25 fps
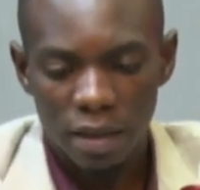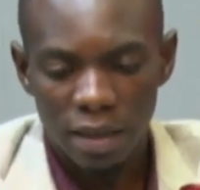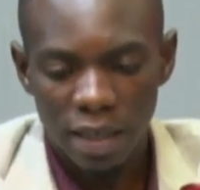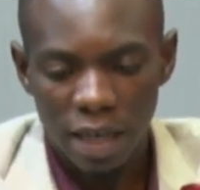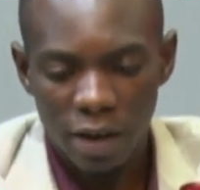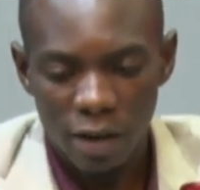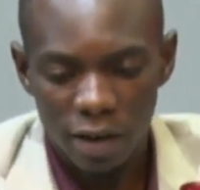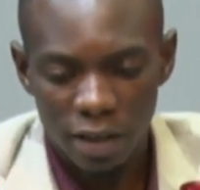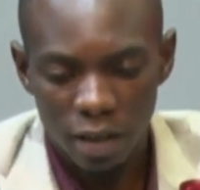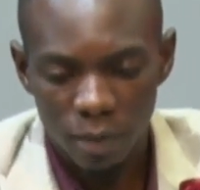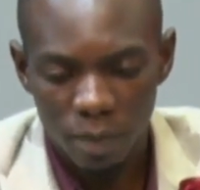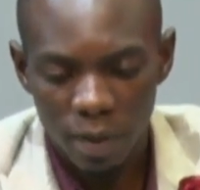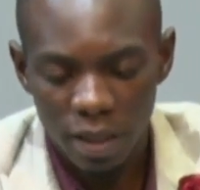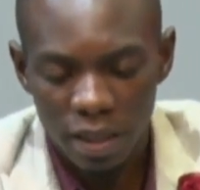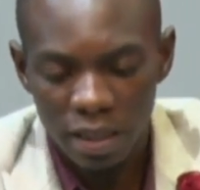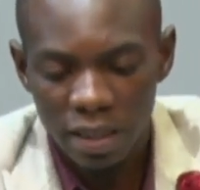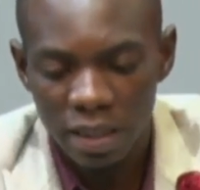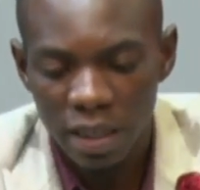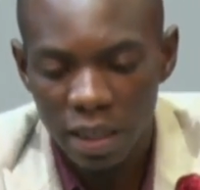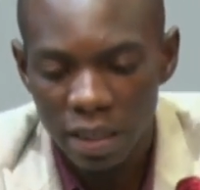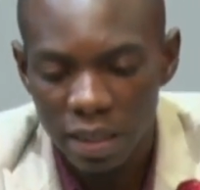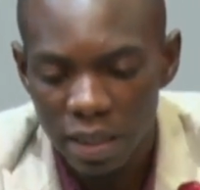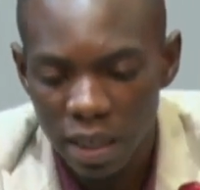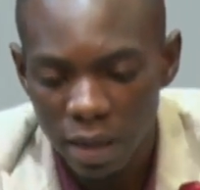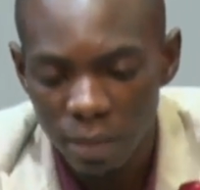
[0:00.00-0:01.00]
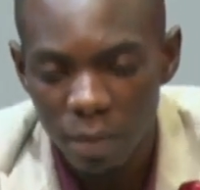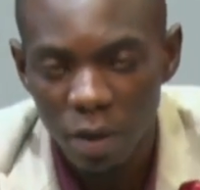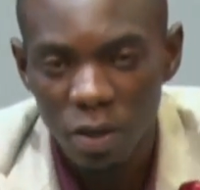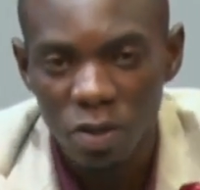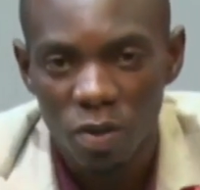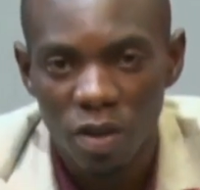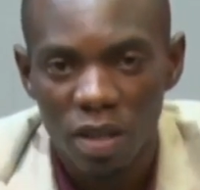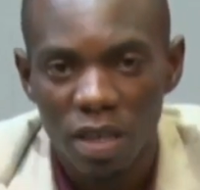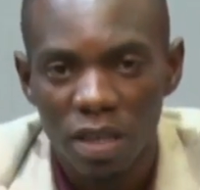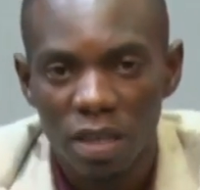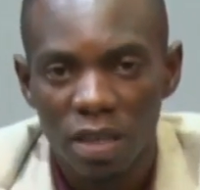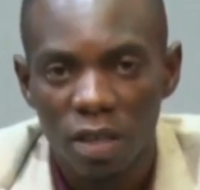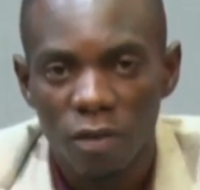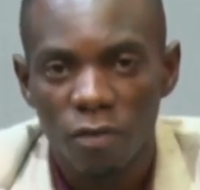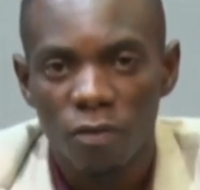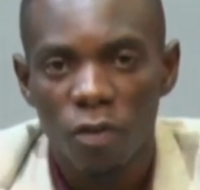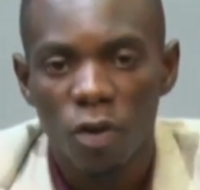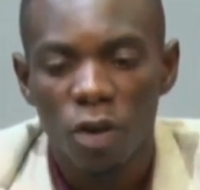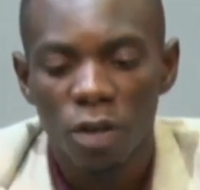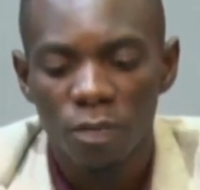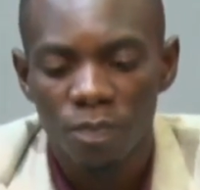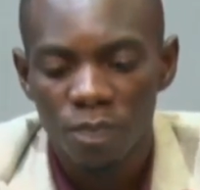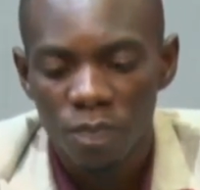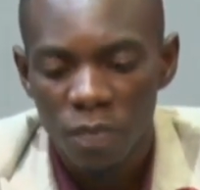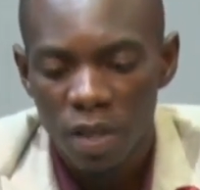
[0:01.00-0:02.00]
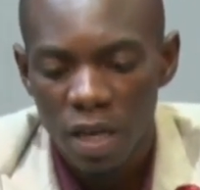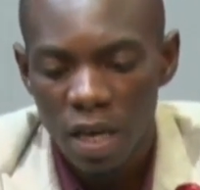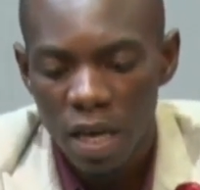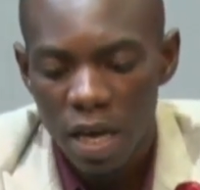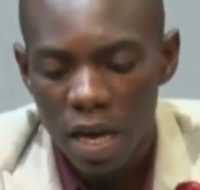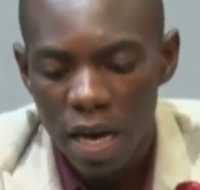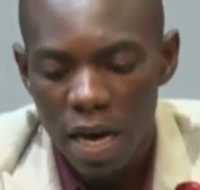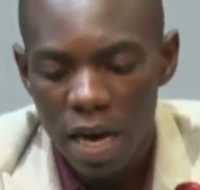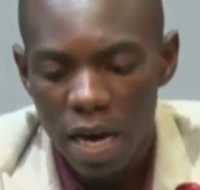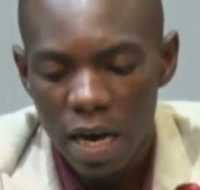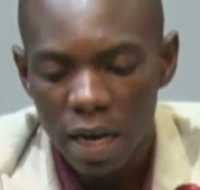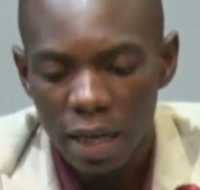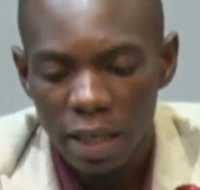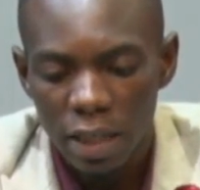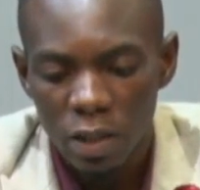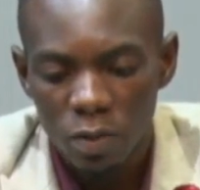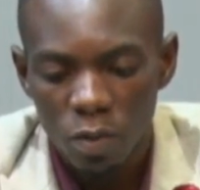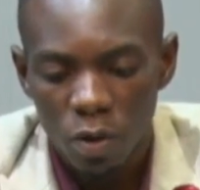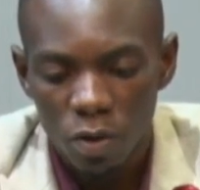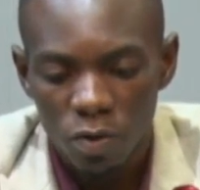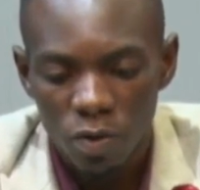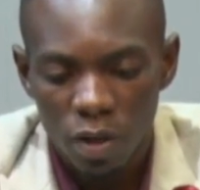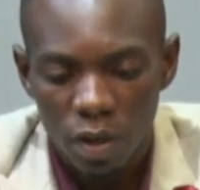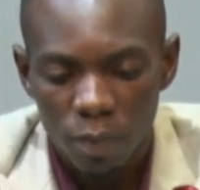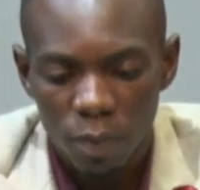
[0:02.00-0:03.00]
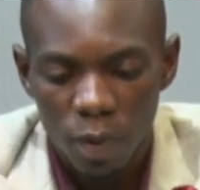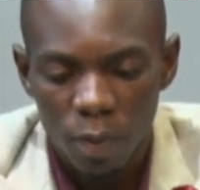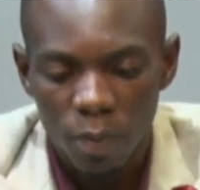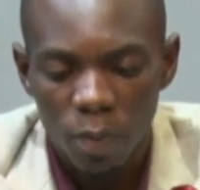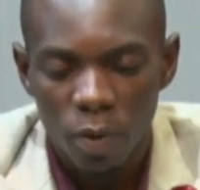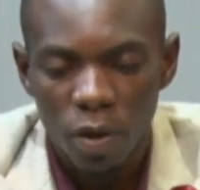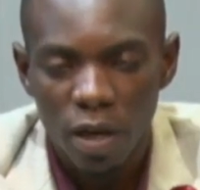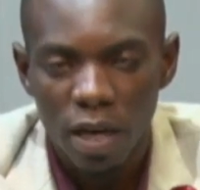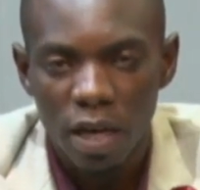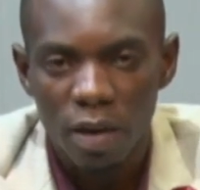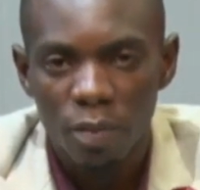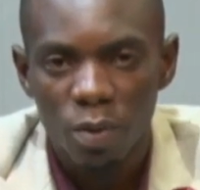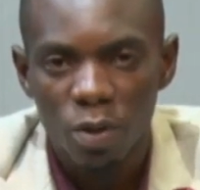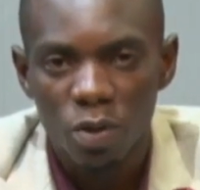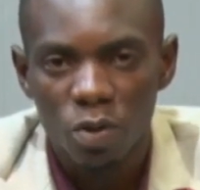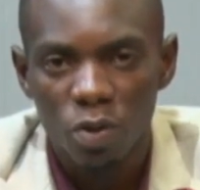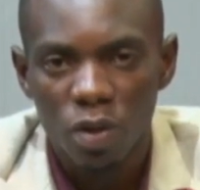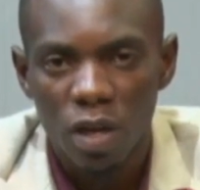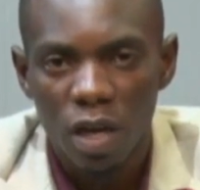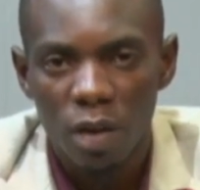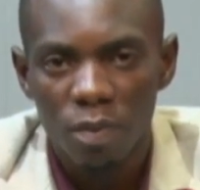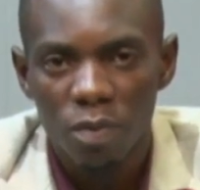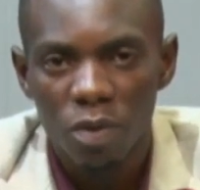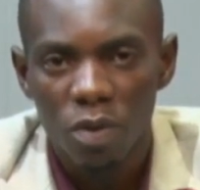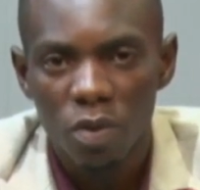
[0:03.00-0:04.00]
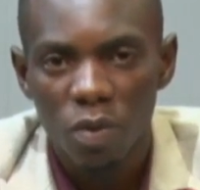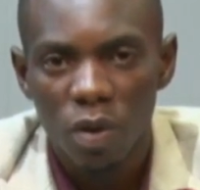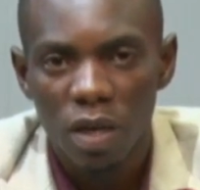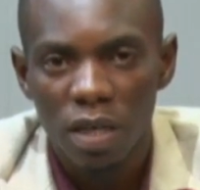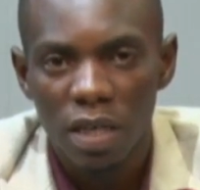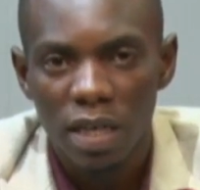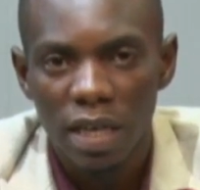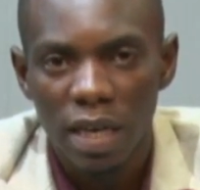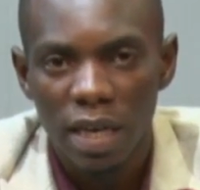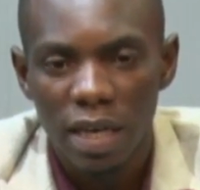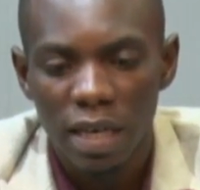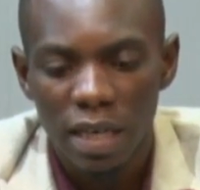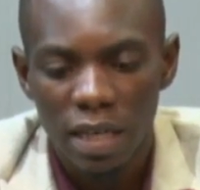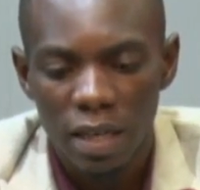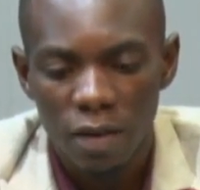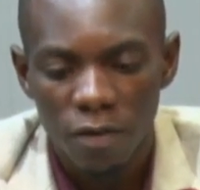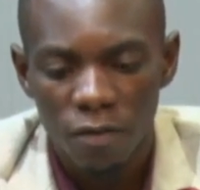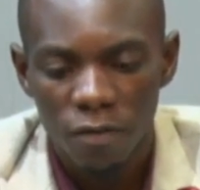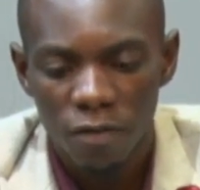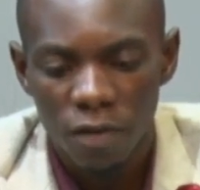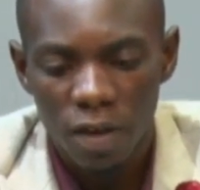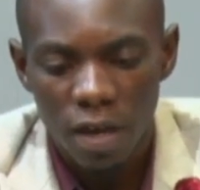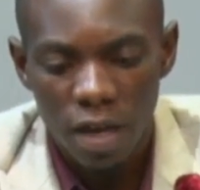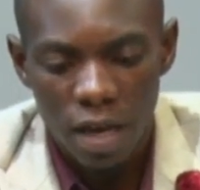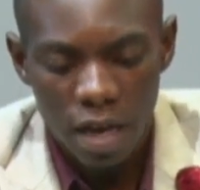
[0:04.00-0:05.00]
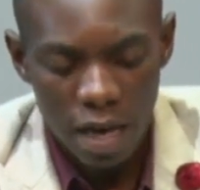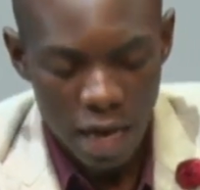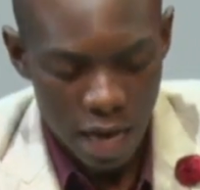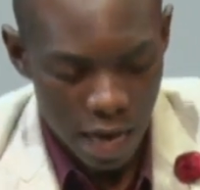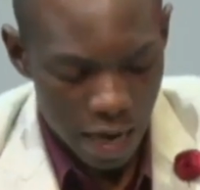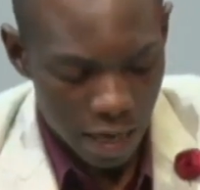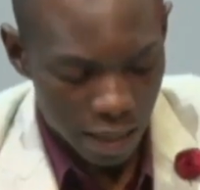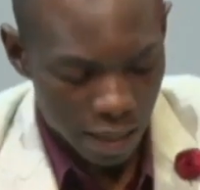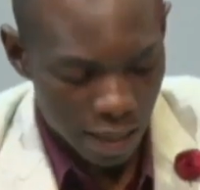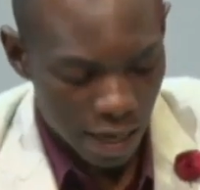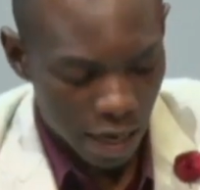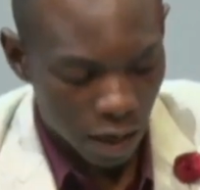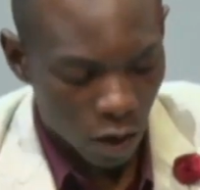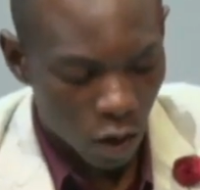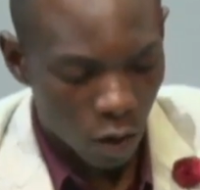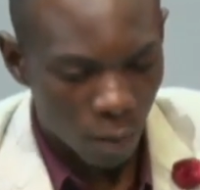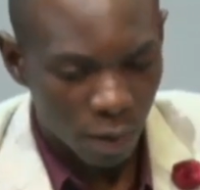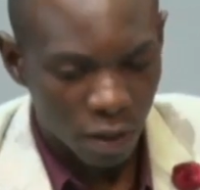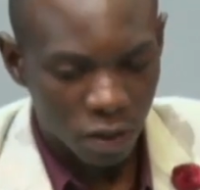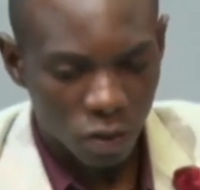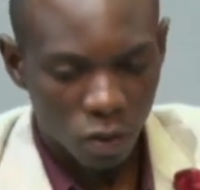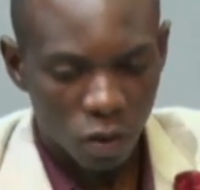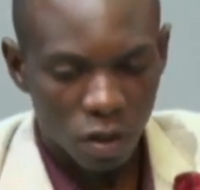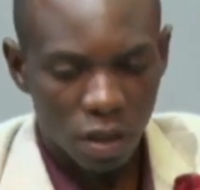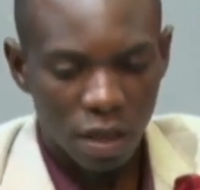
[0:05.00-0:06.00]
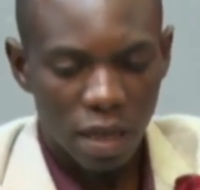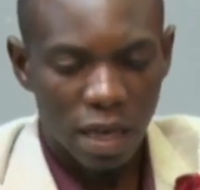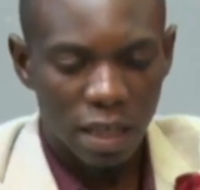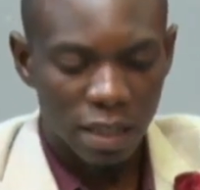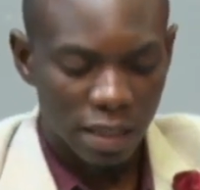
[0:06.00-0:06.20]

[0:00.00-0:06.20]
Director, please just make sure that the phone is also that people are able to come through and give their comments on.